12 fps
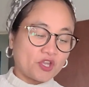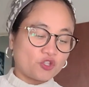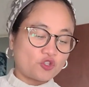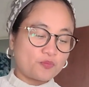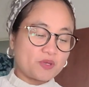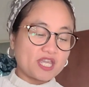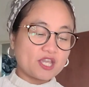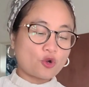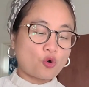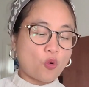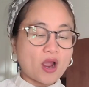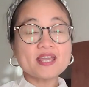To be
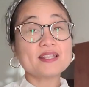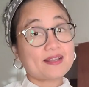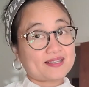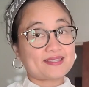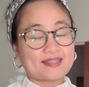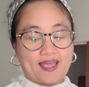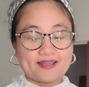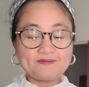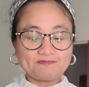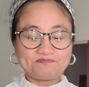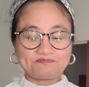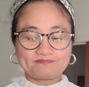quite exact,
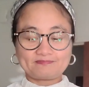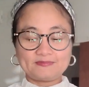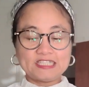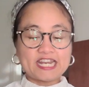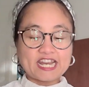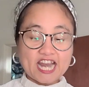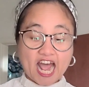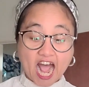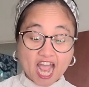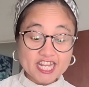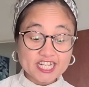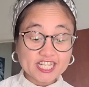
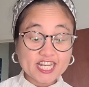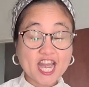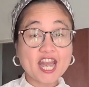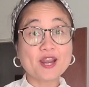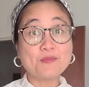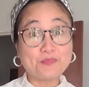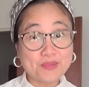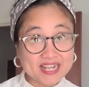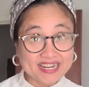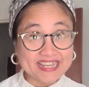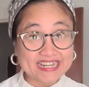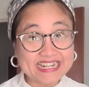
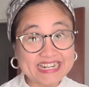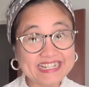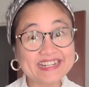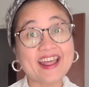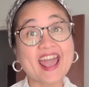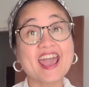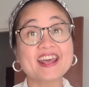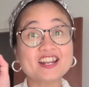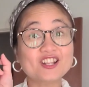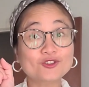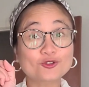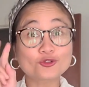
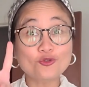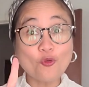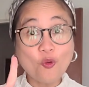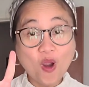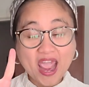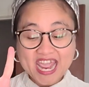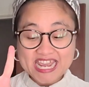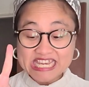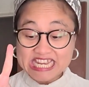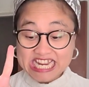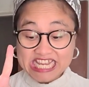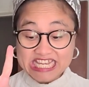
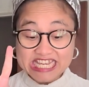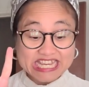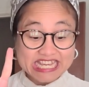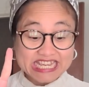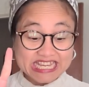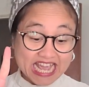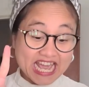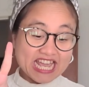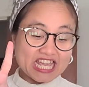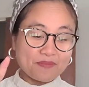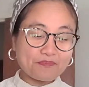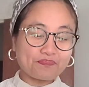9,000,020.
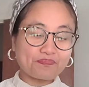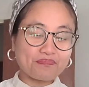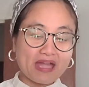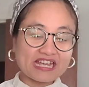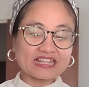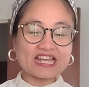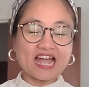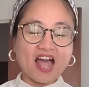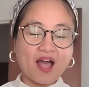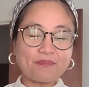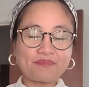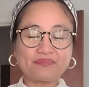He packed
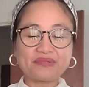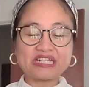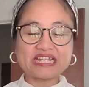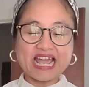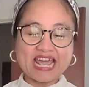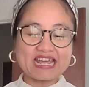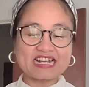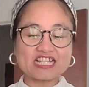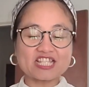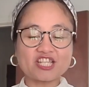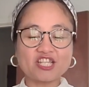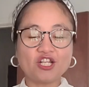up the eggs.
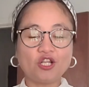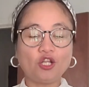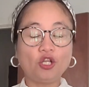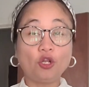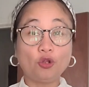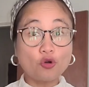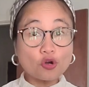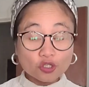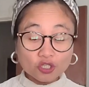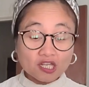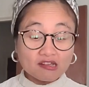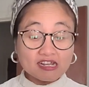He
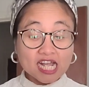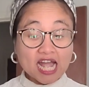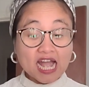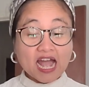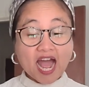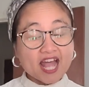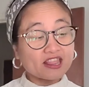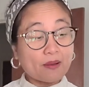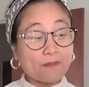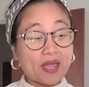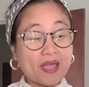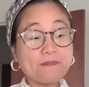looked at the
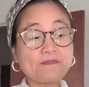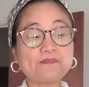map.